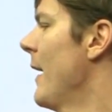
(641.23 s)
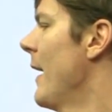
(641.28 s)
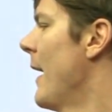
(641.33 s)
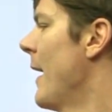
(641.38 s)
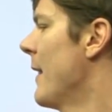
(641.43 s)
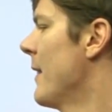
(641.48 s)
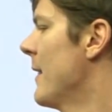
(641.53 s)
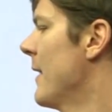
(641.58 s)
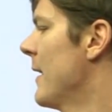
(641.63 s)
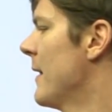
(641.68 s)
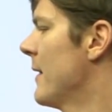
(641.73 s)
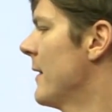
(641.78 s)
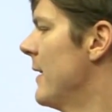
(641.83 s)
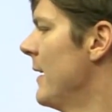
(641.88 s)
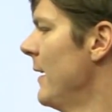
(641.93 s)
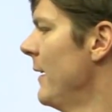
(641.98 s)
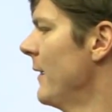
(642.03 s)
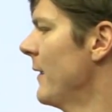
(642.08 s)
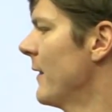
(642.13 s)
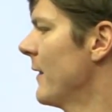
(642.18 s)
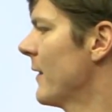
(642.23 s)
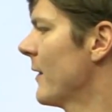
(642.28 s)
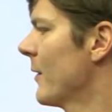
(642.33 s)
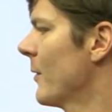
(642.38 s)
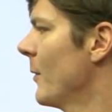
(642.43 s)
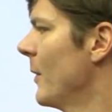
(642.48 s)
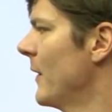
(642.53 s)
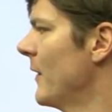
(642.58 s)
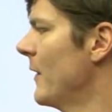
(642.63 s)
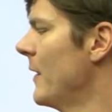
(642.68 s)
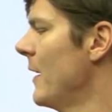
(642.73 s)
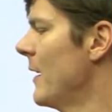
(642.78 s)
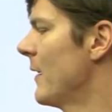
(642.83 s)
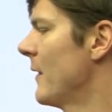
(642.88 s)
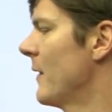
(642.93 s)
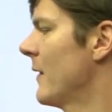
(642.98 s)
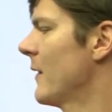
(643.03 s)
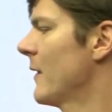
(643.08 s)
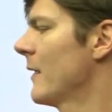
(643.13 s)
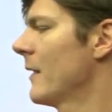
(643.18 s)
And then this, what's
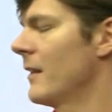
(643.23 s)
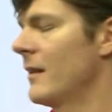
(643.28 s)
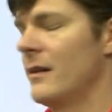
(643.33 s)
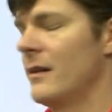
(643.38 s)
this?